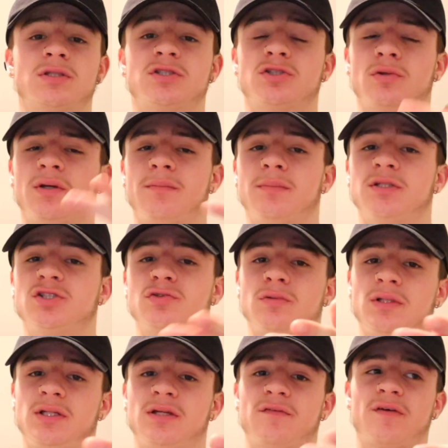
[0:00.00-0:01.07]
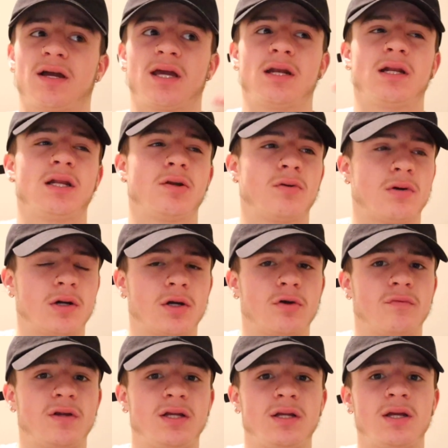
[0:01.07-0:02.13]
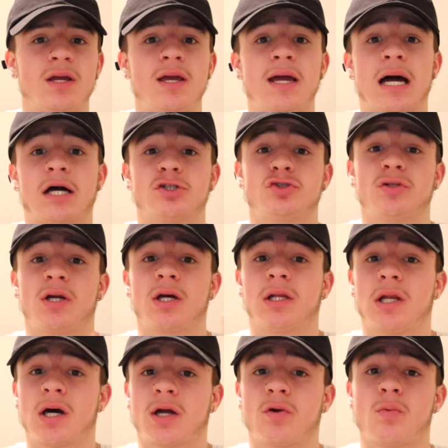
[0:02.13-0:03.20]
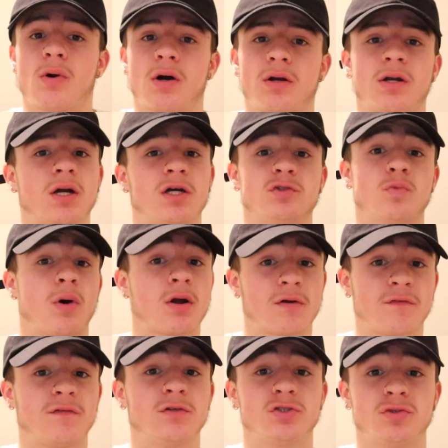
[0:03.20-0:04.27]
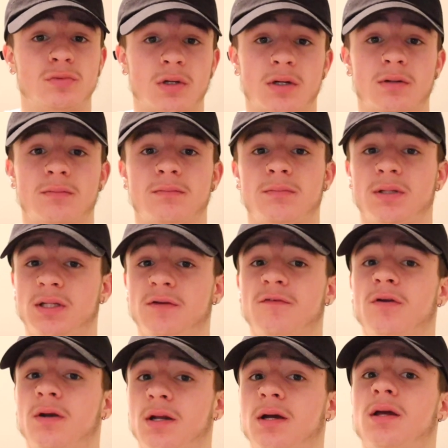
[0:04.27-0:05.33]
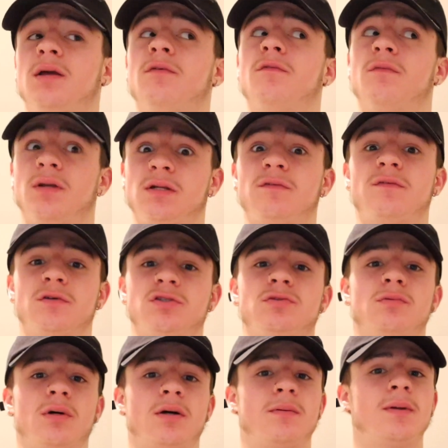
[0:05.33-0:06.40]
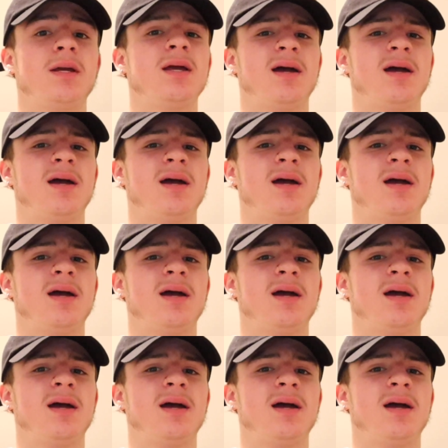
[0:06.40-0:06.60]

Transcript: So in between, if I get a little hungry, I'll drink a lot of water, because water fills you up. Believe it or not, it really fills you up.